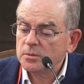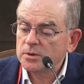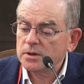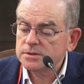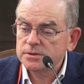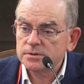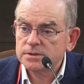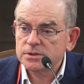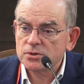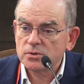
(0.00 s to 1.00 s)
we also use it
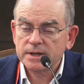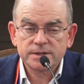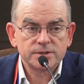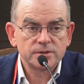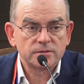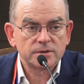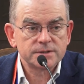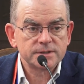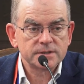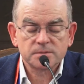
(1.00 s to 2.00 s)
to showcase the
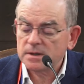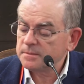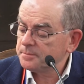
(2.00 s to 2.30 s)
university as well.